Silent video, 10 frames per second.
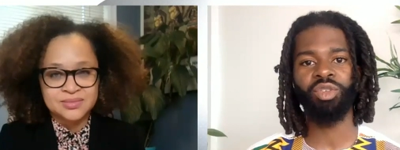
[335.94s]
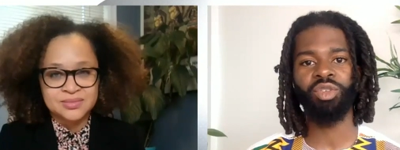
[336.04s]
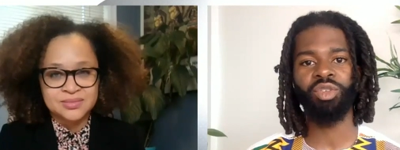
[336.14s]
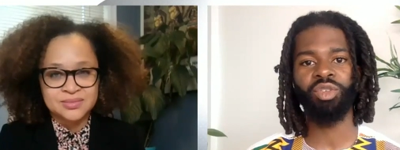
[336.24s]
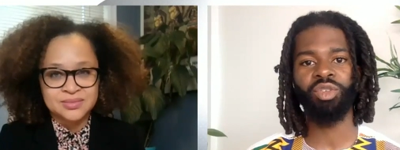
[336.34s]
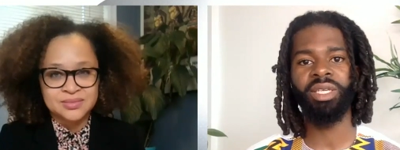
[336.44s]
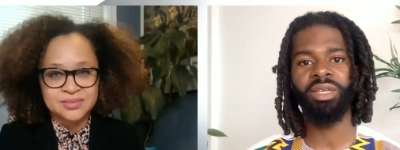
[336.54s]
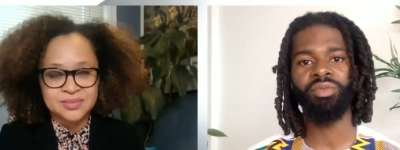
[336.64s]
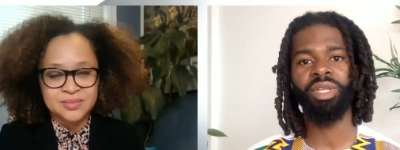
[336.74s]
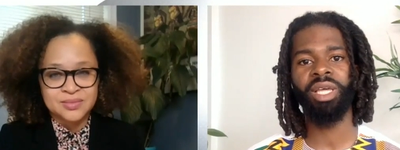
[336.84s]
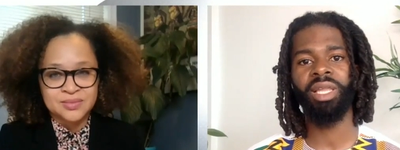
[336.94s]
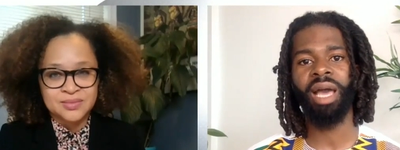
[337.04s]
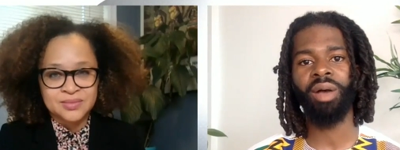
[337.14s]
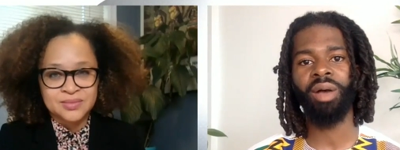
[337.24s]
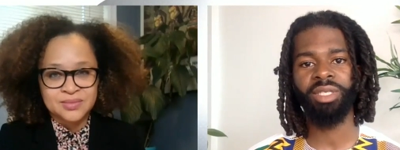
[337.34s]
Speaker 1: quite a bit is it really
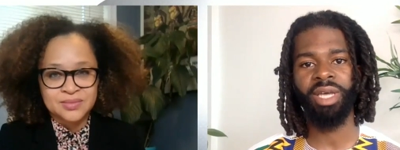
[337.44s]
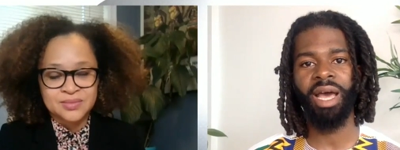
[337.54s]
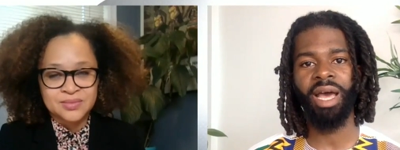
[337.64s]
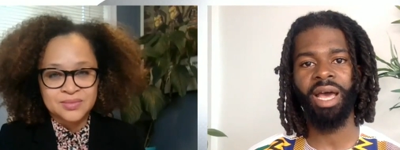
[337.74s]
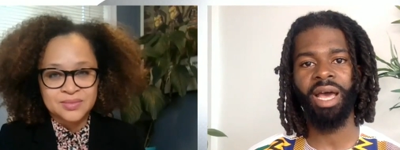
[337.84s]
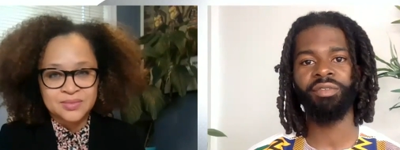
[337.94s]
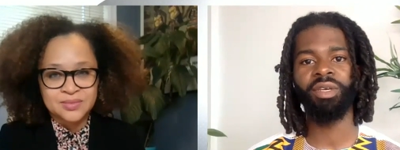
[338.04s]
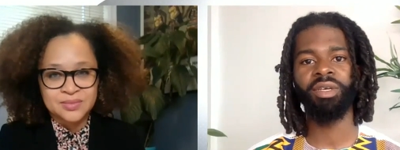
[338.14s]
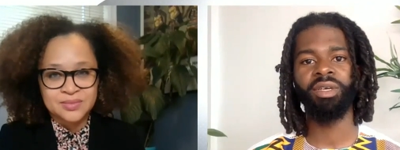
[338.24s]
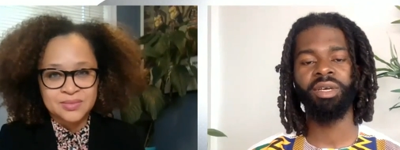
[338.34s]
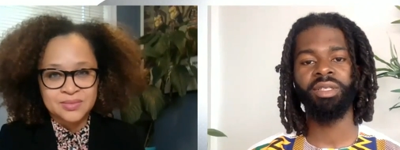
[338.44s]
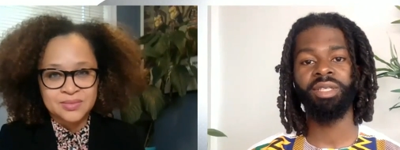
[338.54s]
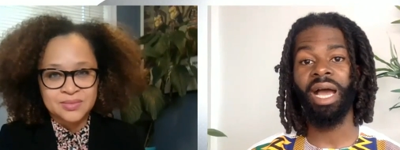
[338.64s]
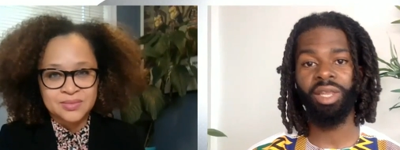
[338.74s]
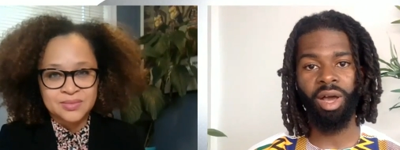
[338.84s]
allows us to have
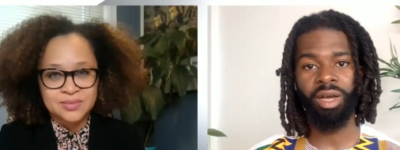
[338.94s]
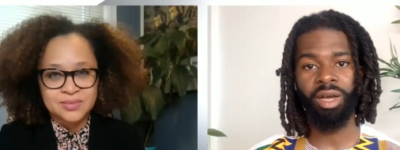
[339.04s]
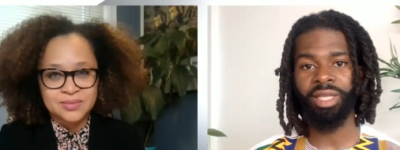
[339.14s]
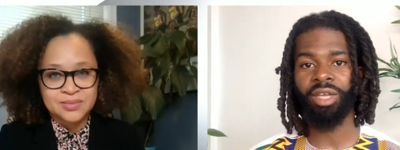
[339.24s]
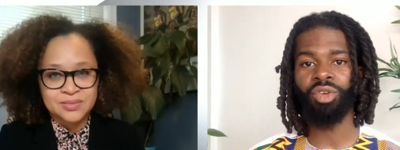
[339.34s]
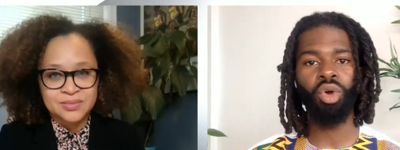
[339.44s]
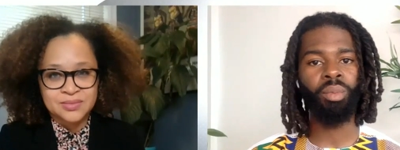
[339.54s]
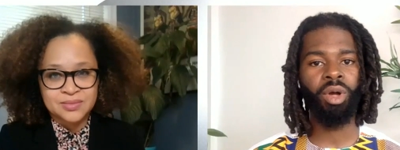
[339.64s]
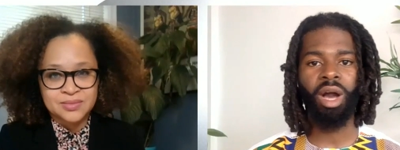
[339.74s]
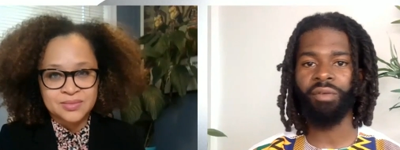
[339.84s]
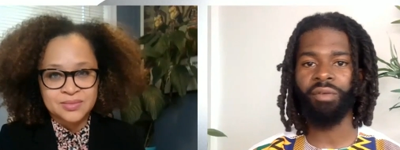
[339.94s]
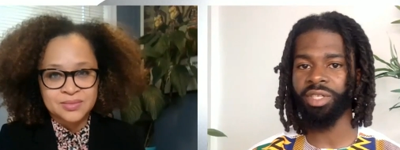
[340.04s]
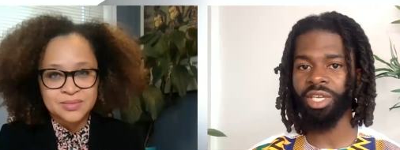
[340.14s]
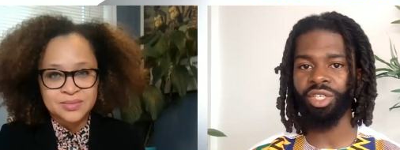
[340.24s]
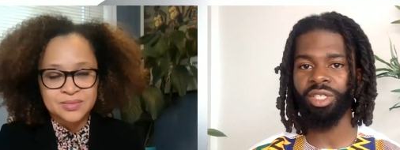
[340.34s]
dialogue that normal
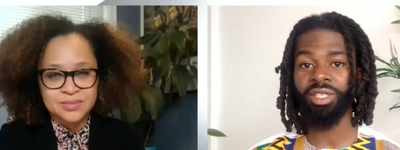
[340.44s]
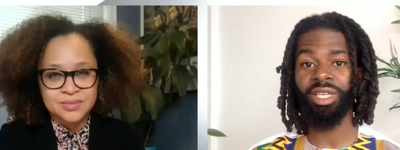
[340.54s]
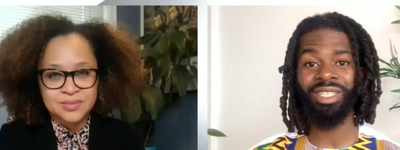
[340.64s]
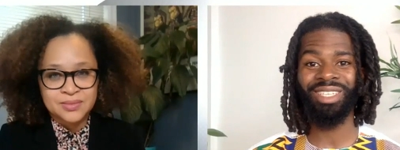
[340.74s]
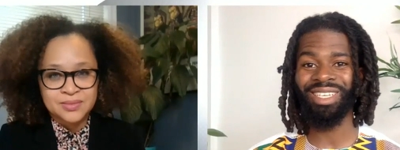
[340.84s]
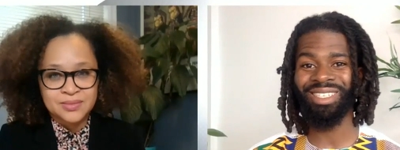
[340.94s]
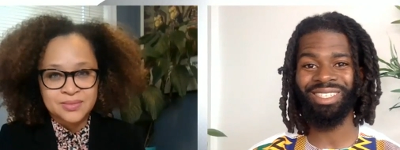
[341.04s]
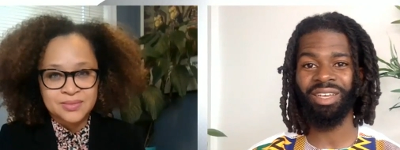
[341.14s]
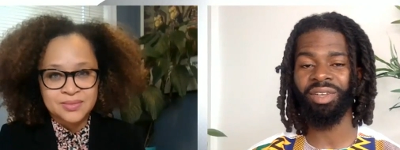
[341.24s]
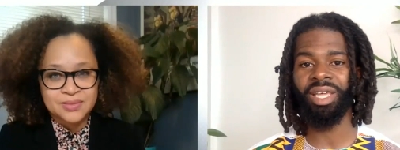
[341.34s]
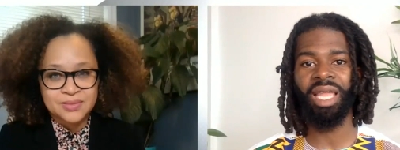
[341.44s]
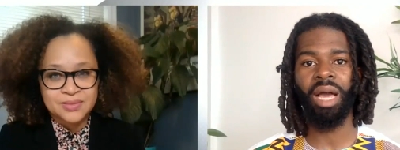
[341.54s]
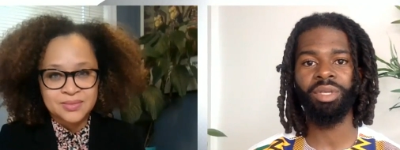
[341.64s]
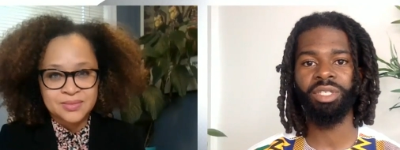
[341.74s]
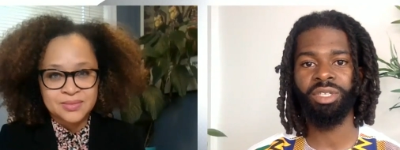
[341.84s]
conversation doesn't necessarily
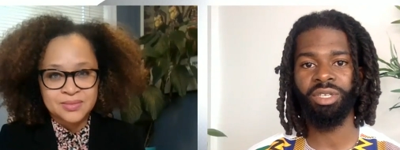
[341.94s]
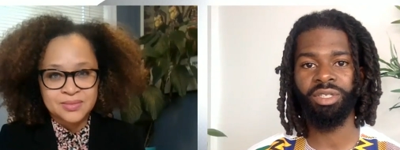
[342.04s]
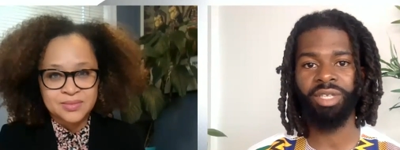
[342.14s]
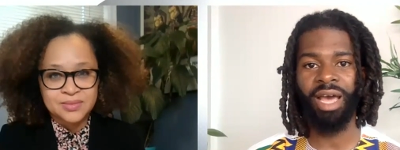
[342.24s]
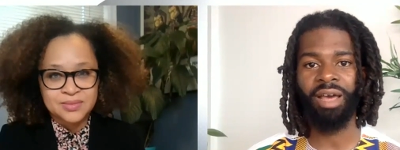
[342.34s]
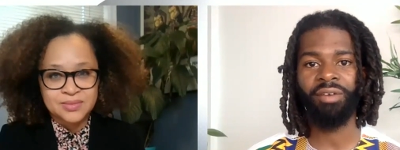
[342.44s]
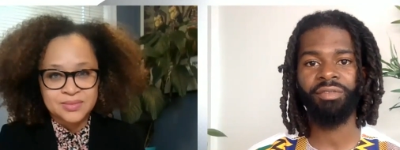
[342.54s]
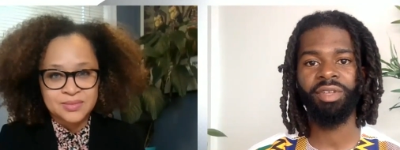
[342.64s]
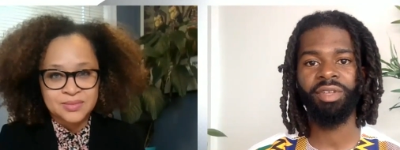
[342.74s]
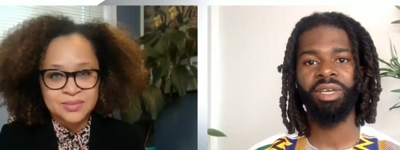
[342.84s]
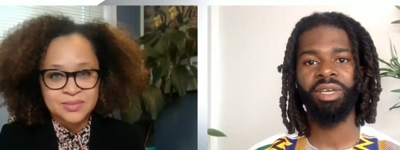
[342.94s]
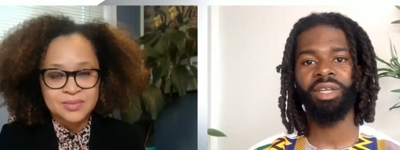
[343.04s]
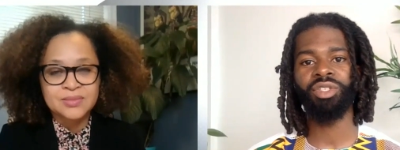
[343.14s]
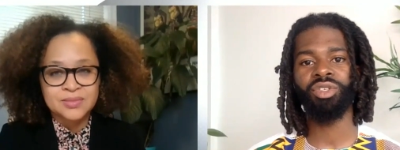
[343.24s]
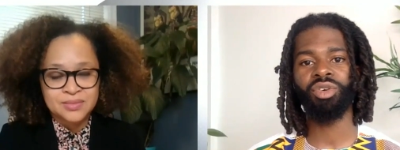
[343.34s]
allow us to, to have
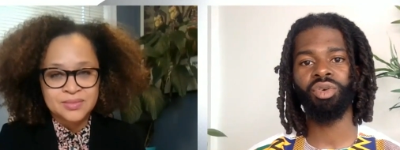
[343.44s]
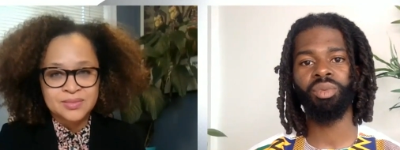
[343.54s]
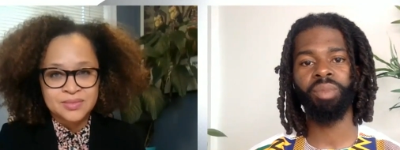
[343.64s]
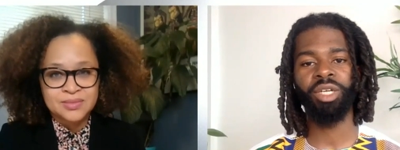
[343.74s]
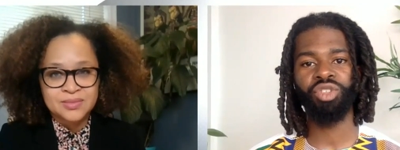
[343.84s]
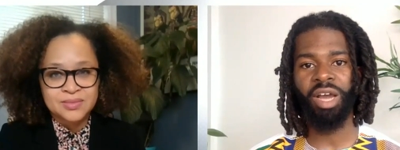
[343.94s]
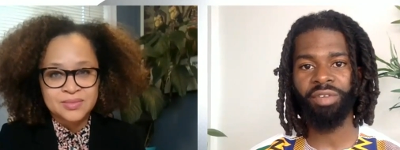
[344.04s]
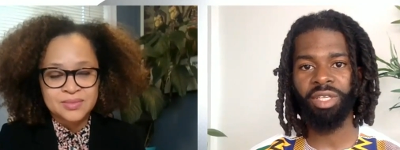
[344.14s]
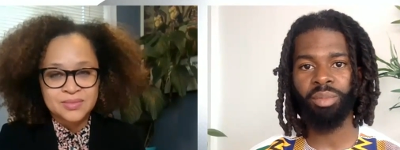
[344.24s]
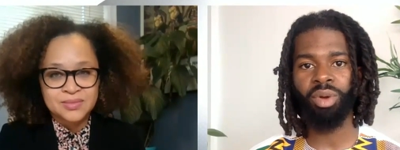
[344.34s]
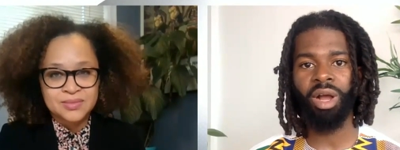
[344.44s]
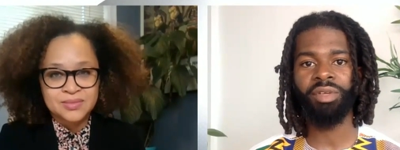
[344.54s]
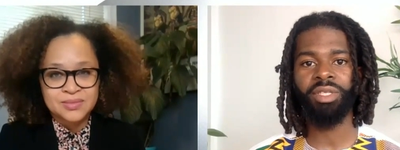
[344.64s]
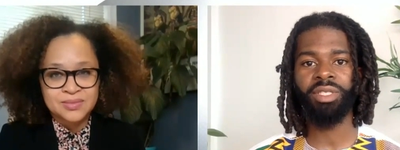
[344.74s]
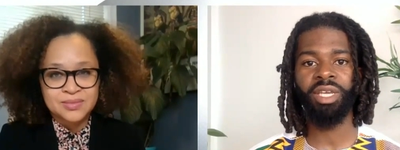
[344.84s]
and so by traveling the
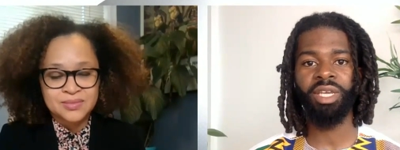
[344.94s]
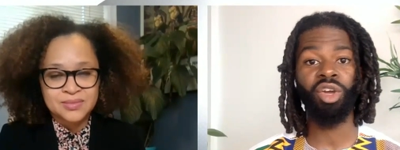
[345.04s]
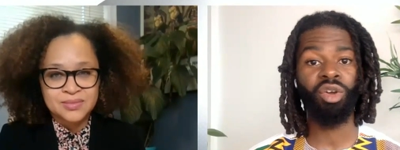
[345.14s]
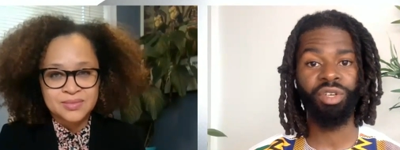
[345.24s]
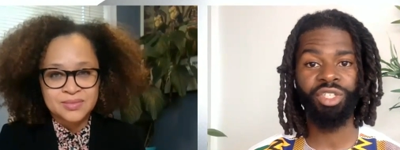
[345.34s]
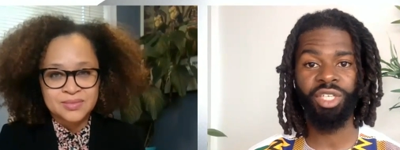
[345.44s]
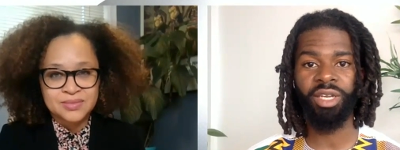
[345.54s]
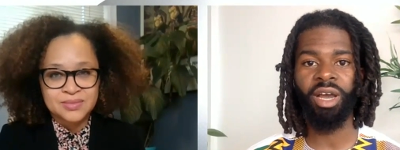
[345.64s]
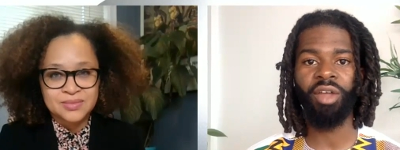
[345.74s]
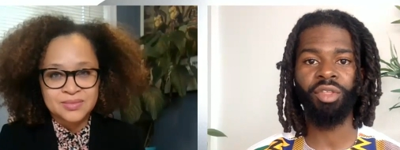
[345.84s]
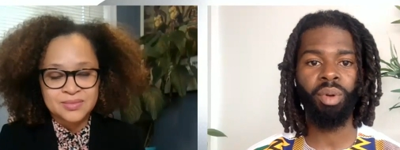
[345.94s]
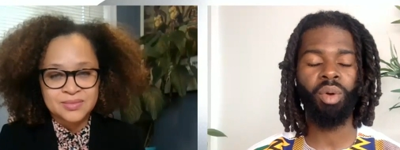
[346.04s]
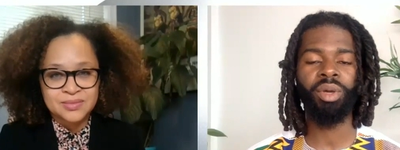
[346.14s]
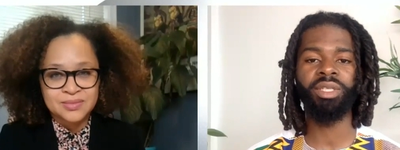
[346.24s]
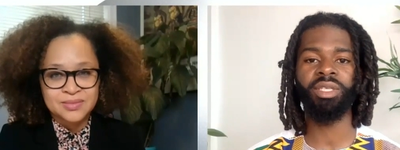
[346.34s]
province encouraging other
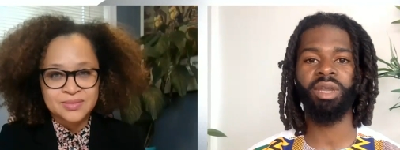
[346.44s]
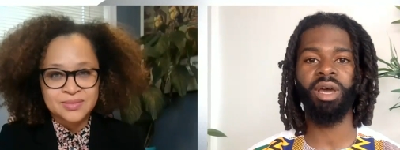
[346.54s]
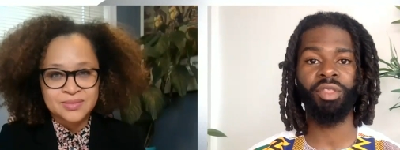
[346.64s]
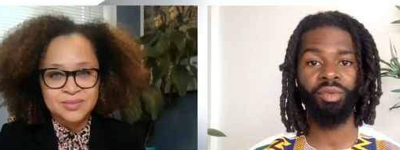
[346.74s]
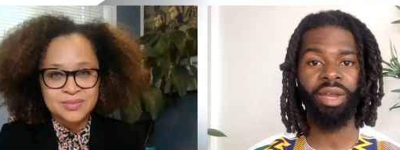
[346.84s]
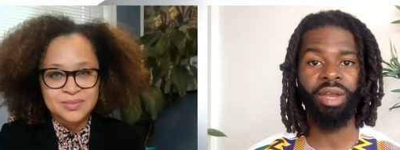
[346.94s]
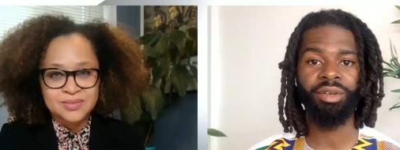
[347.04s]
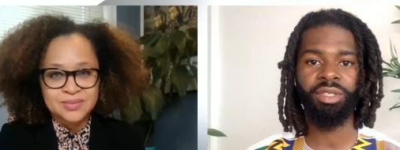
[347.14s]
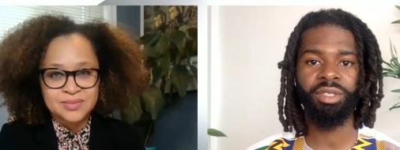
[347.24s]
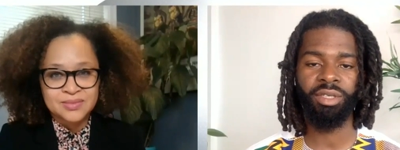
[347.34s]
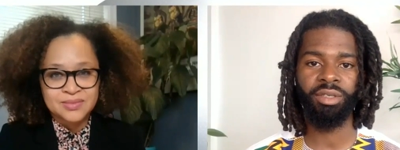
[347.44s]
poets and other writers to